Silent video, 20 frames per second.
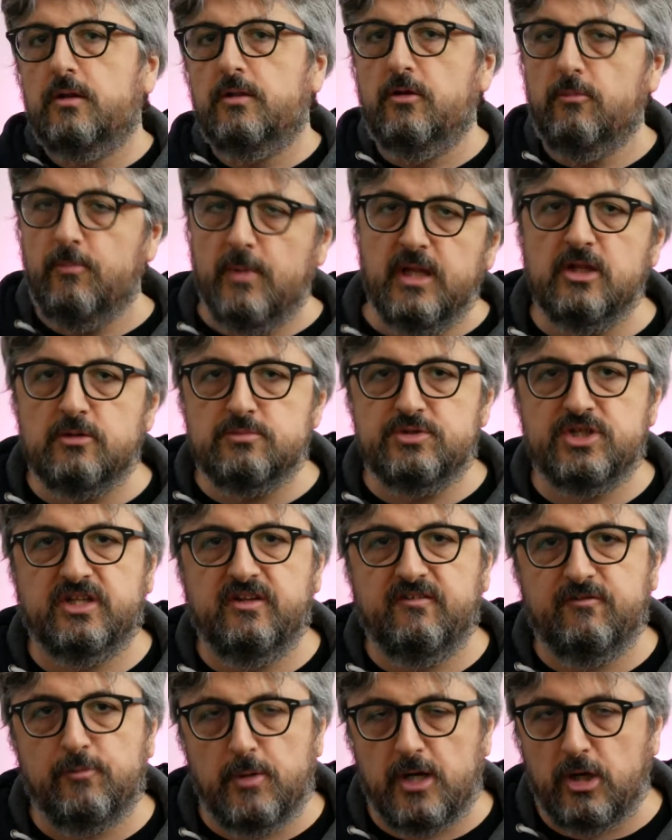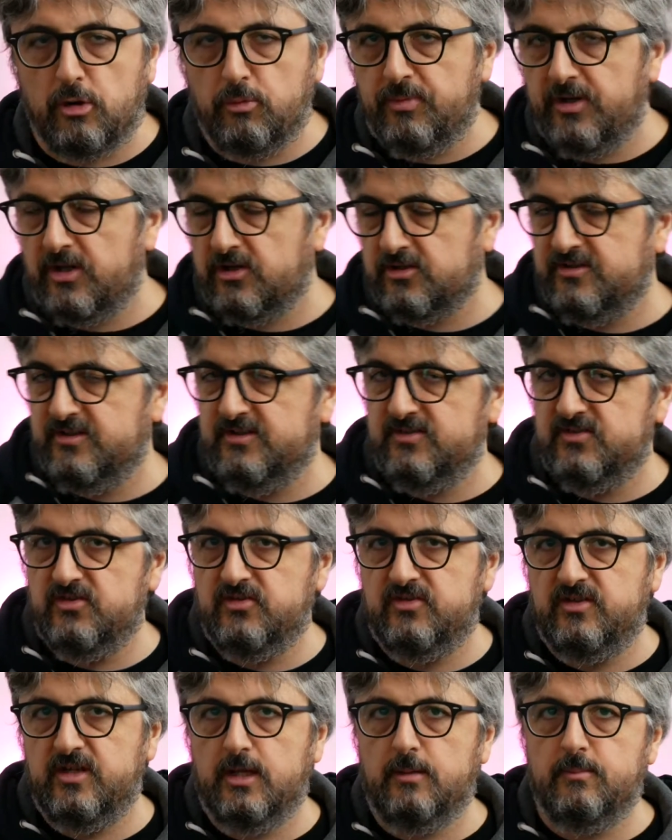The main objective of my operating
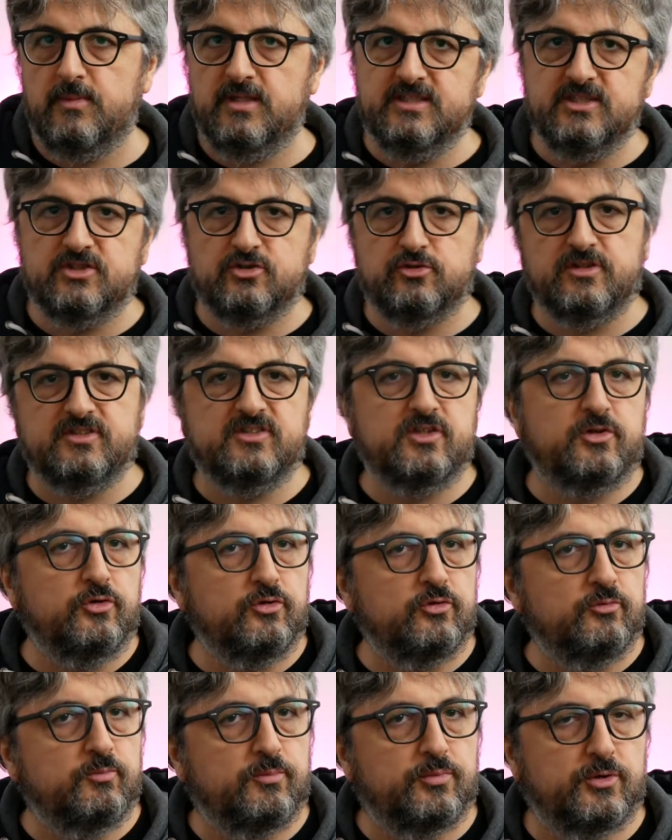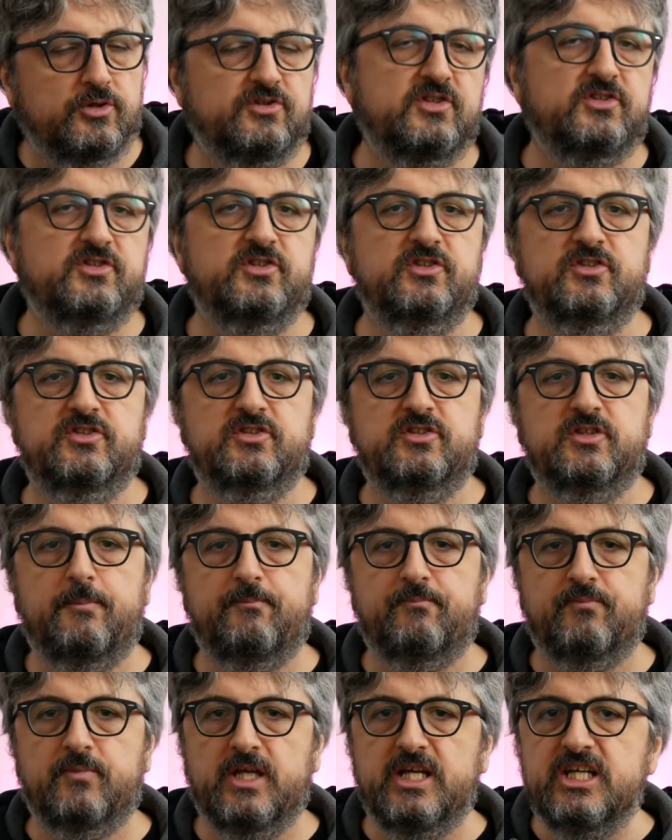system is to execute processes.
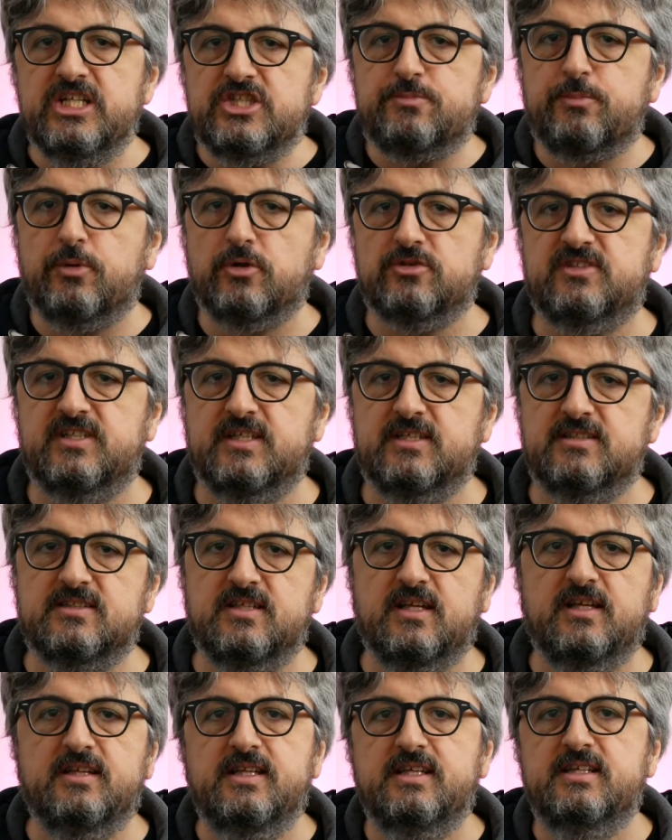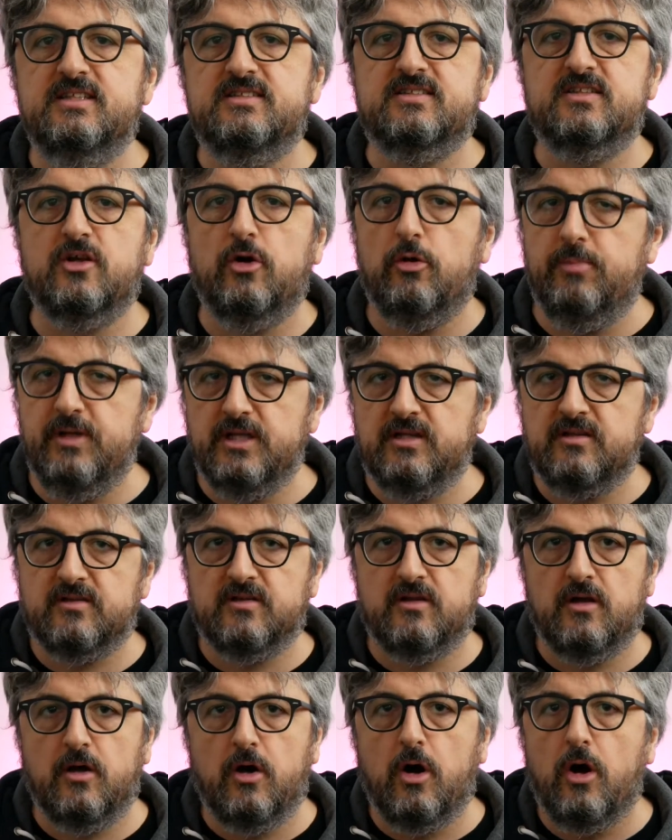Each process needs a
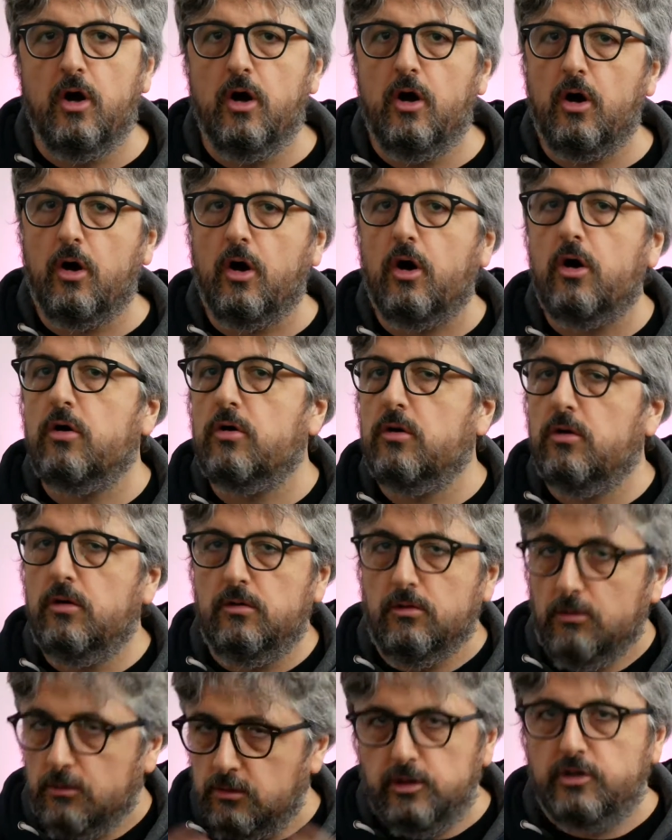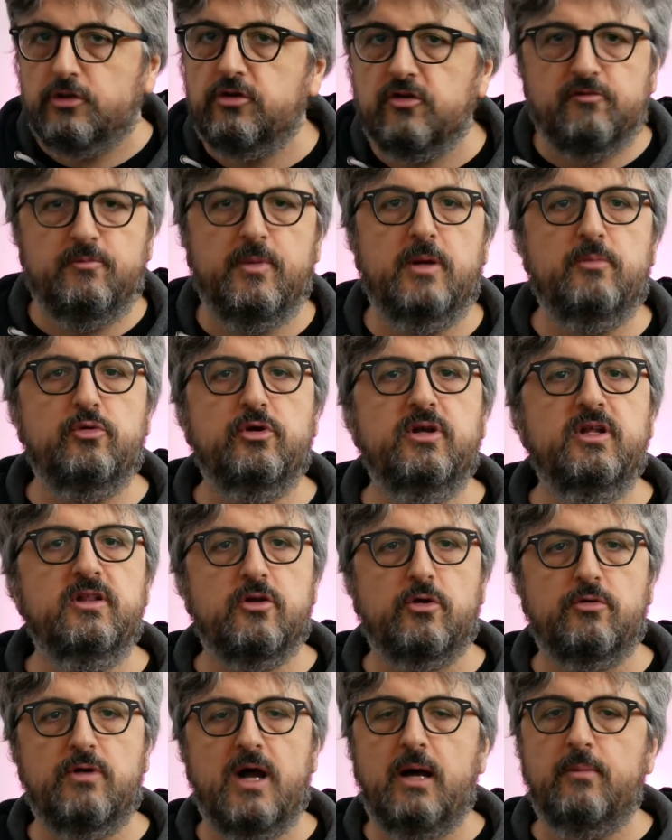bit or a lot of memory in
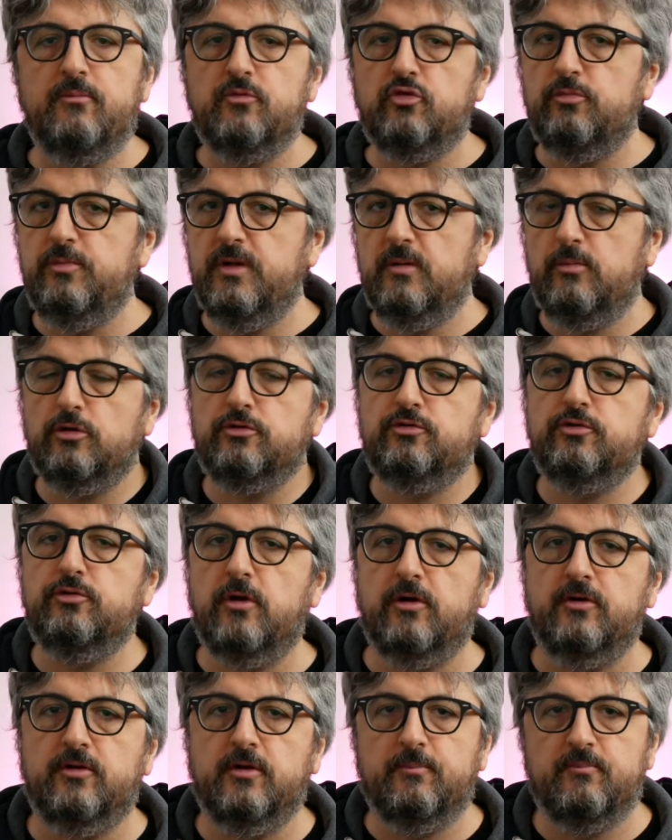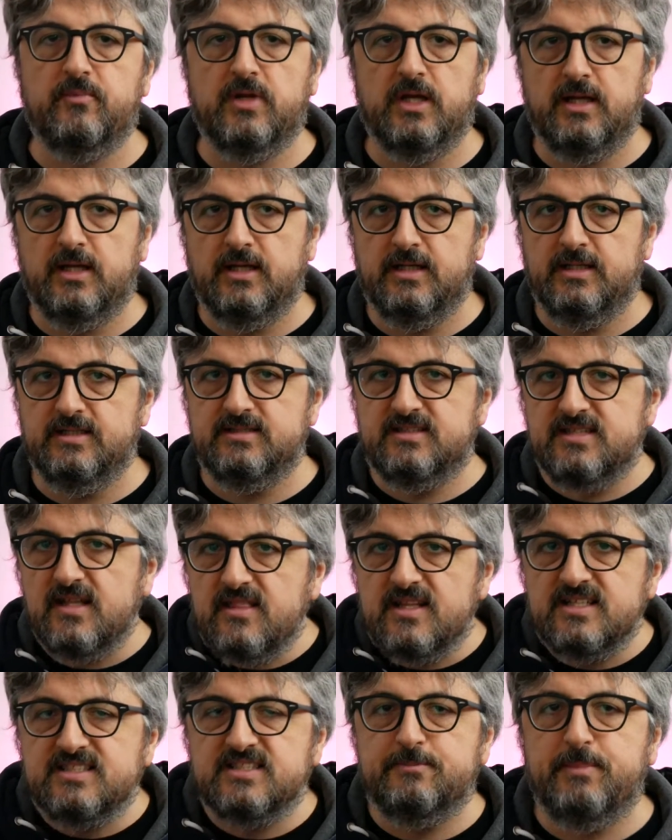the RAM to be able to run. It's
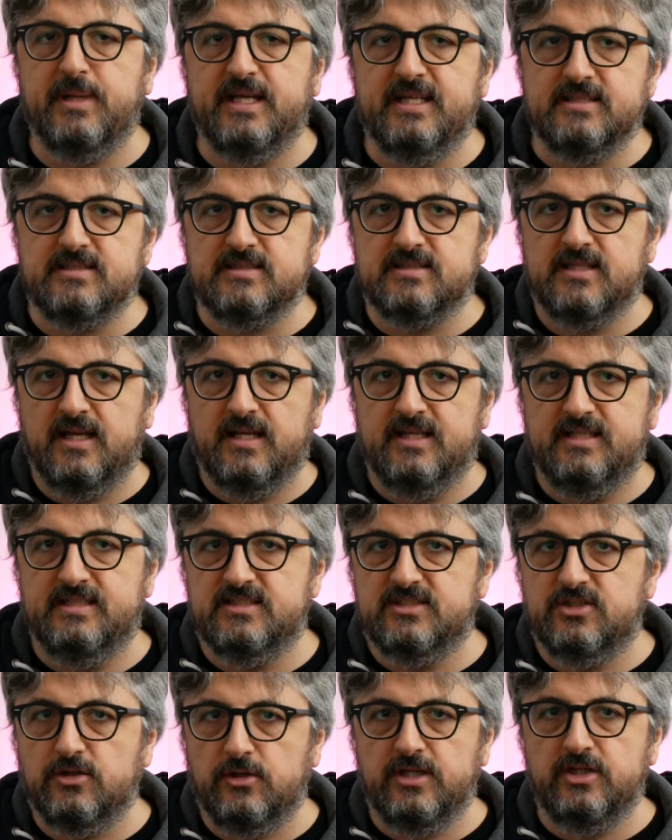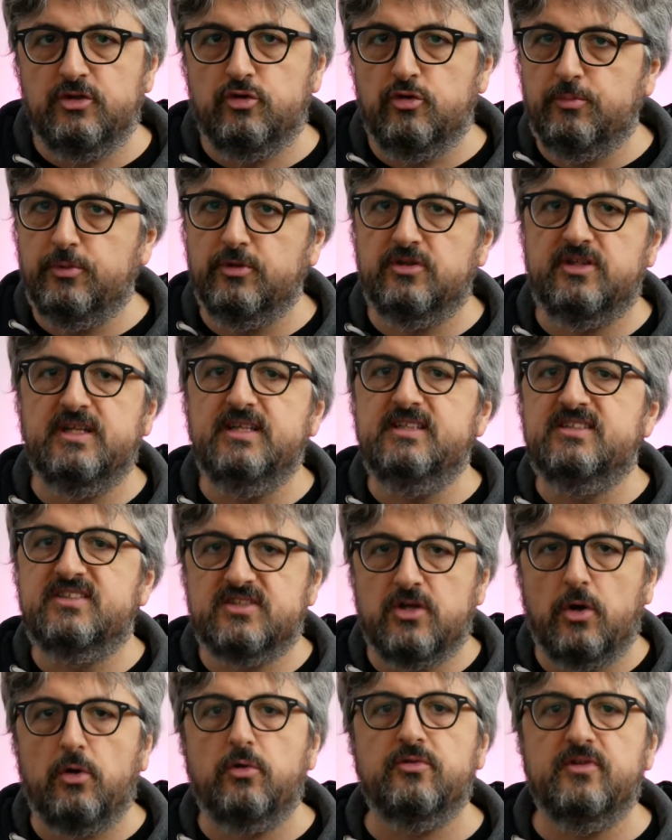in this space is going to put
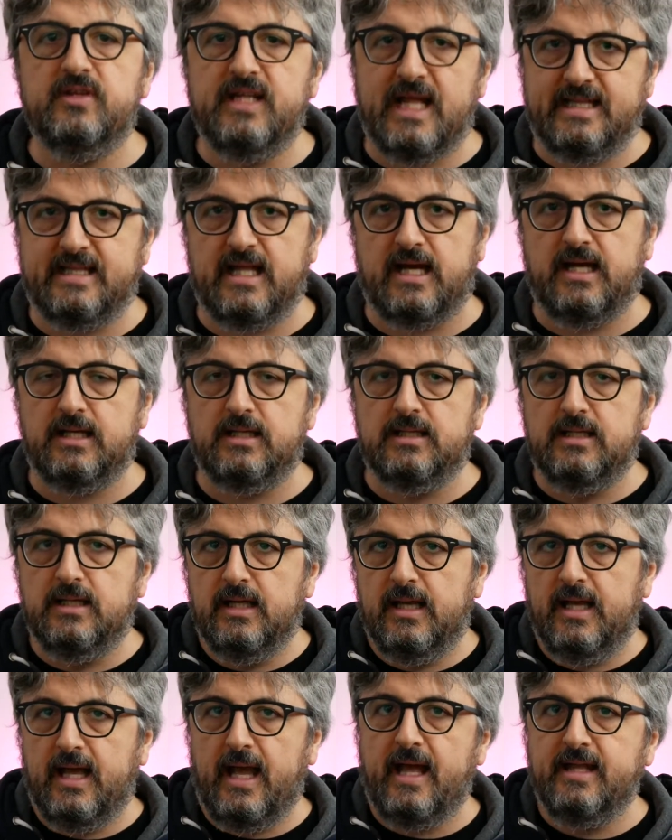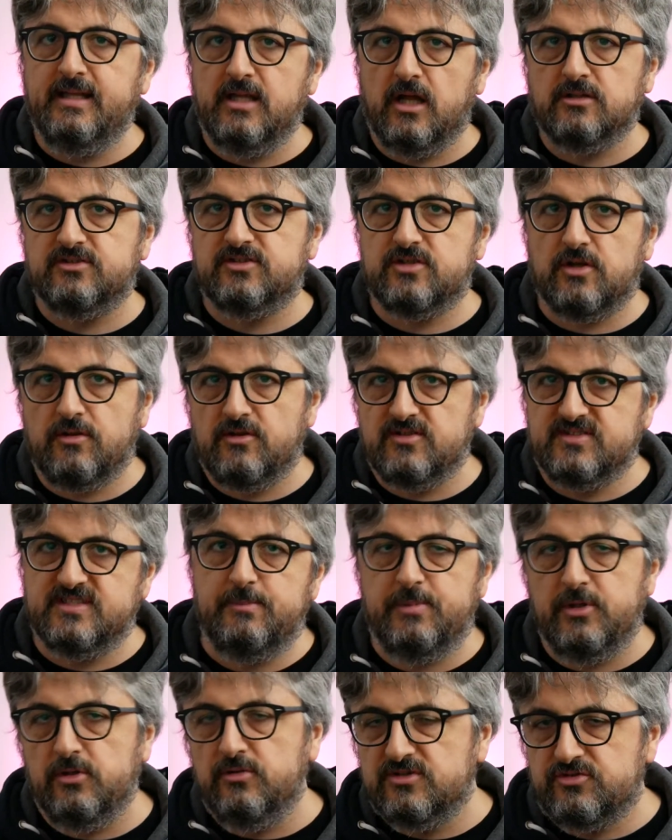its own data and also the
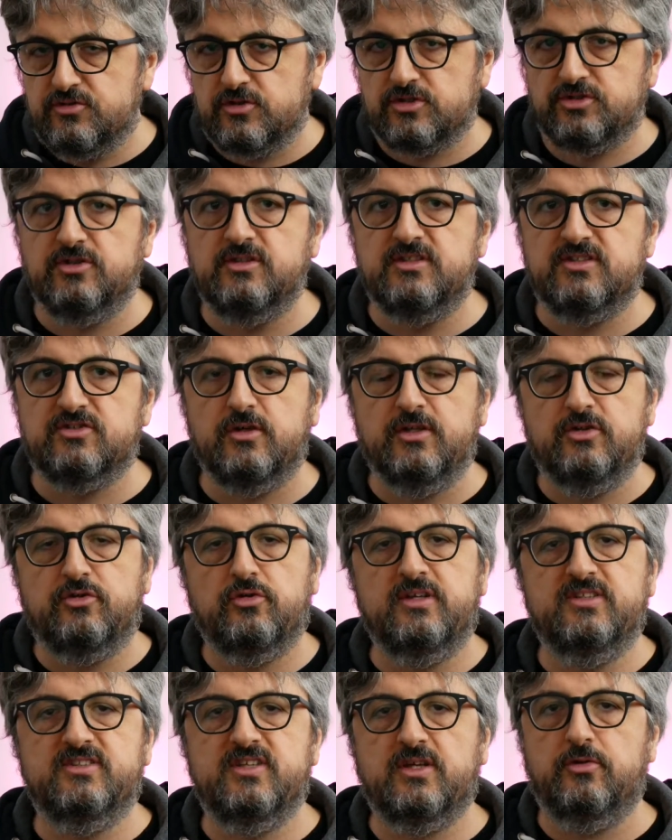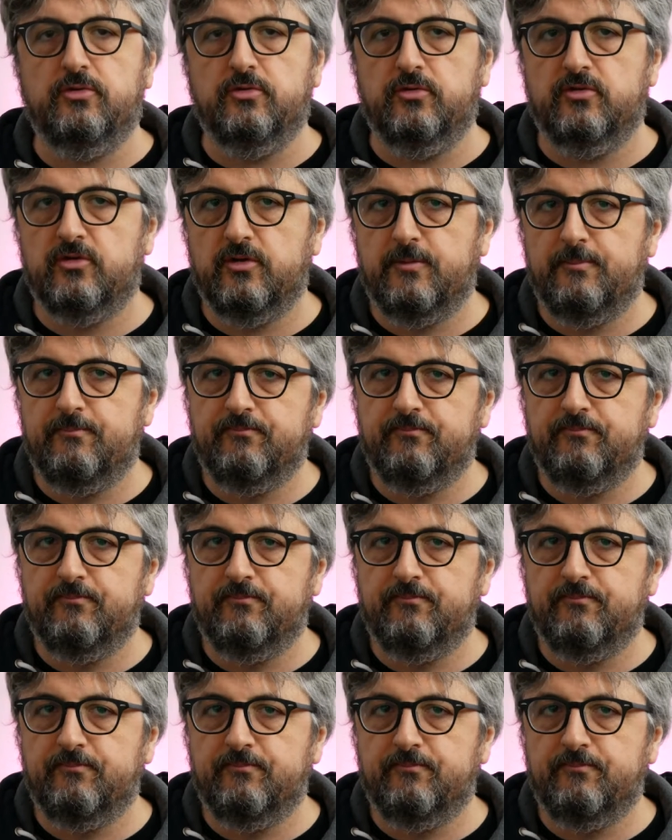CPU instruction is going to execute.